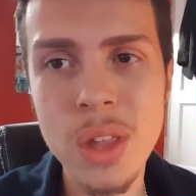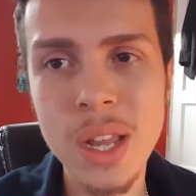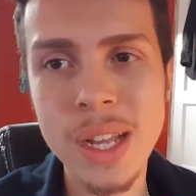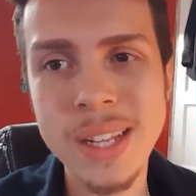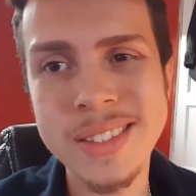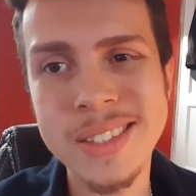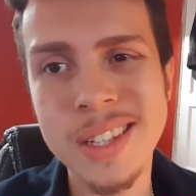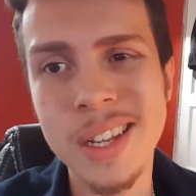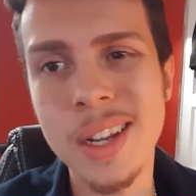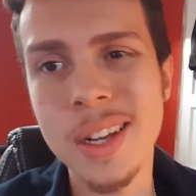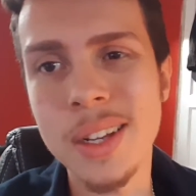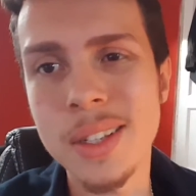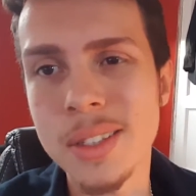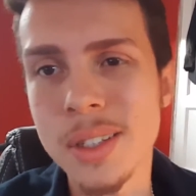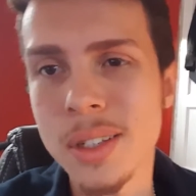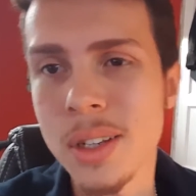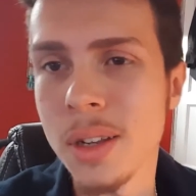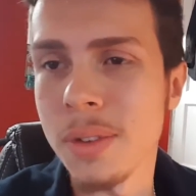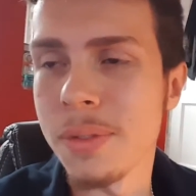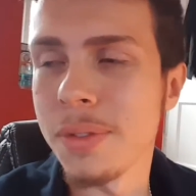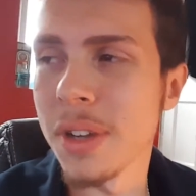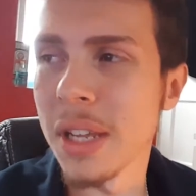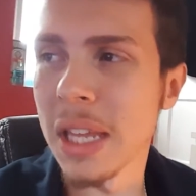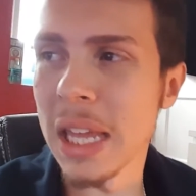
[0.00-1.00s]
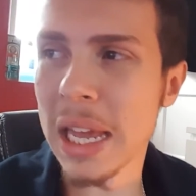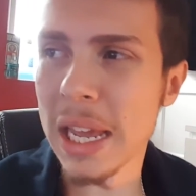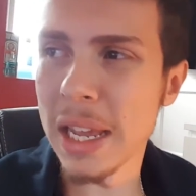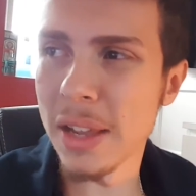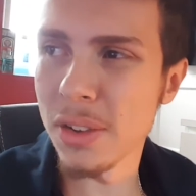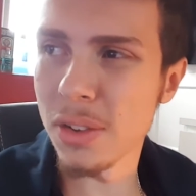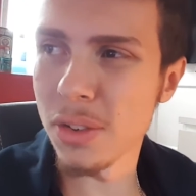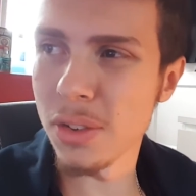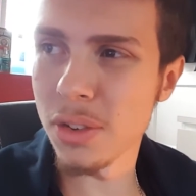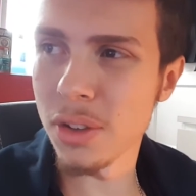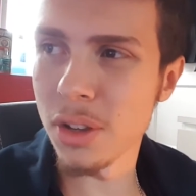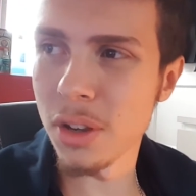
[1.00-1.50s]
sellouts like for gays
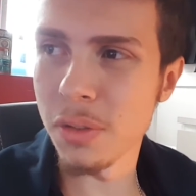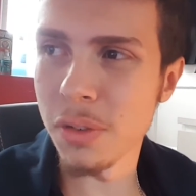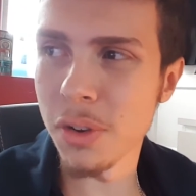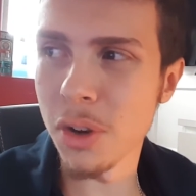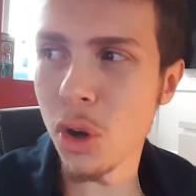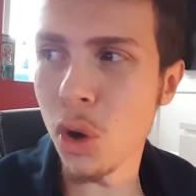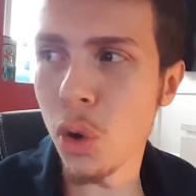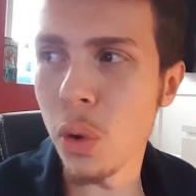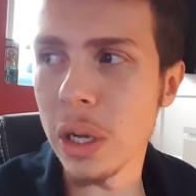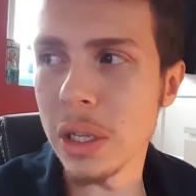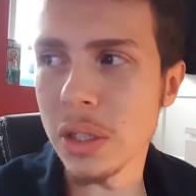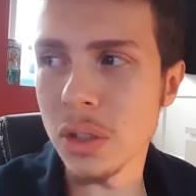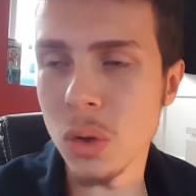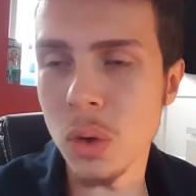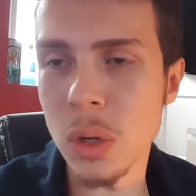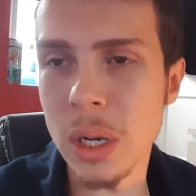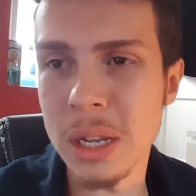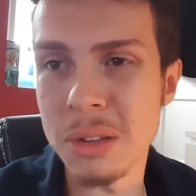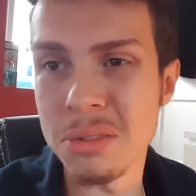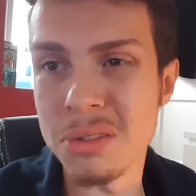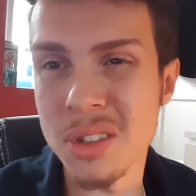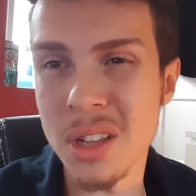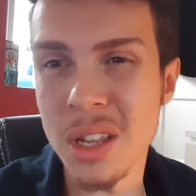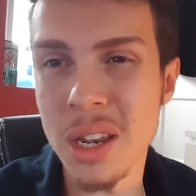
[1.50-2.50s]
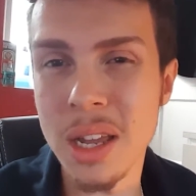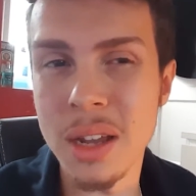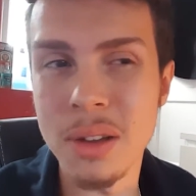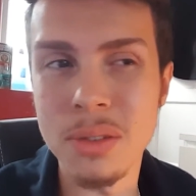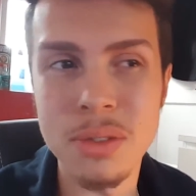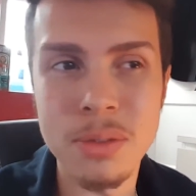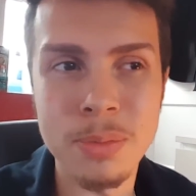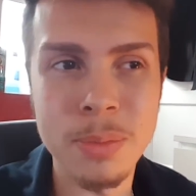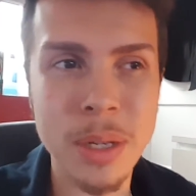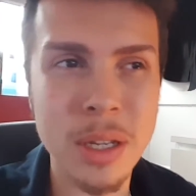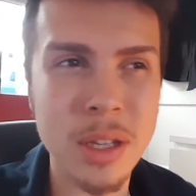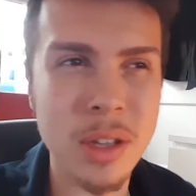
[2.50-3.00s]
and stuff, and I always call out
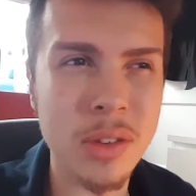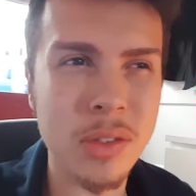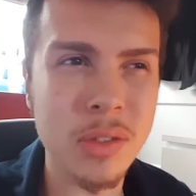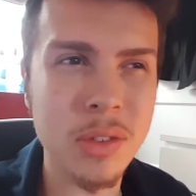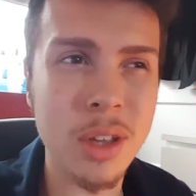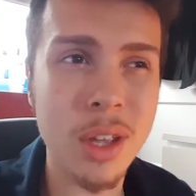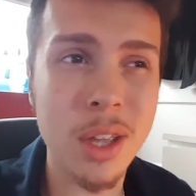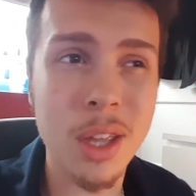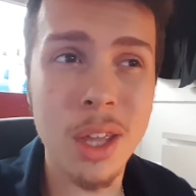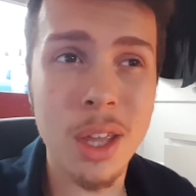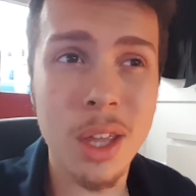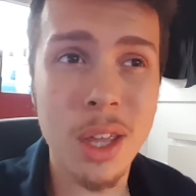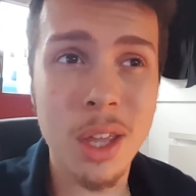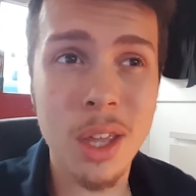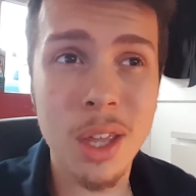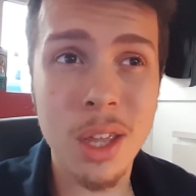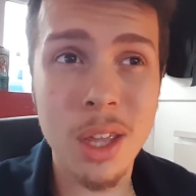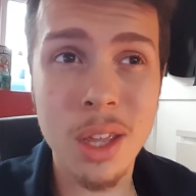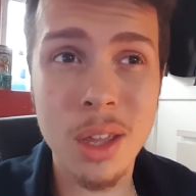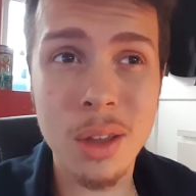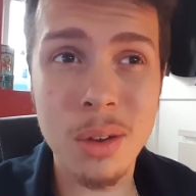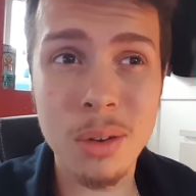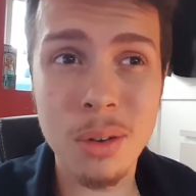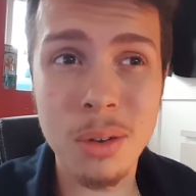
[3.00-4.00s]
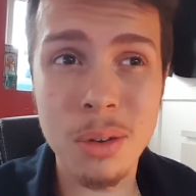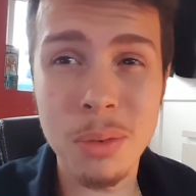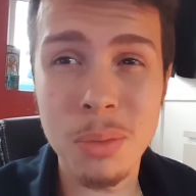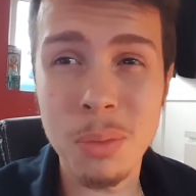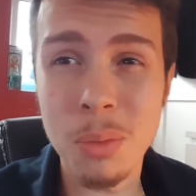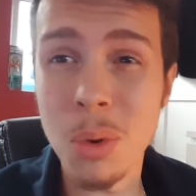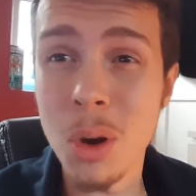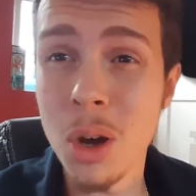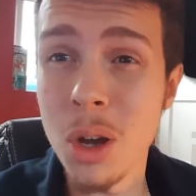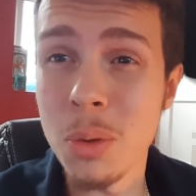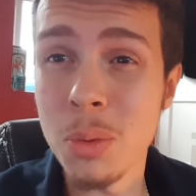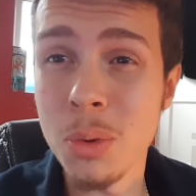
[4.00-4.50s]
sellouts because
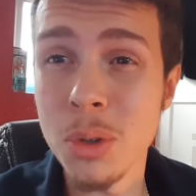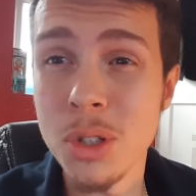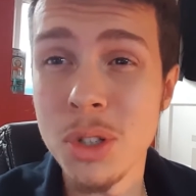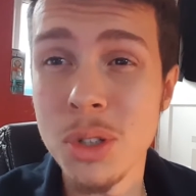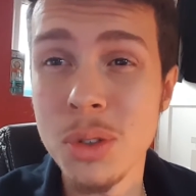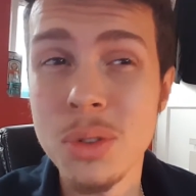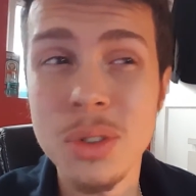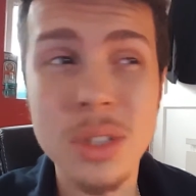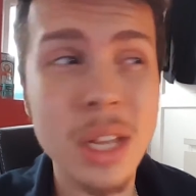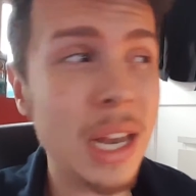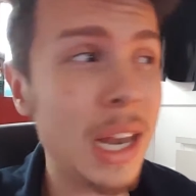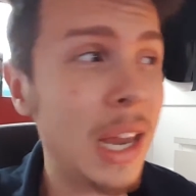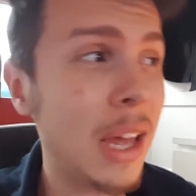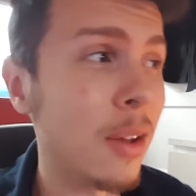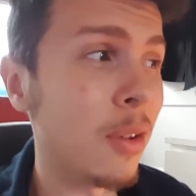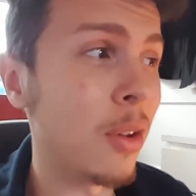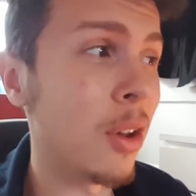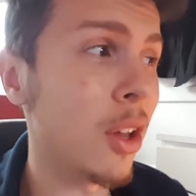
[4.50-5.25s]
why would you sell out?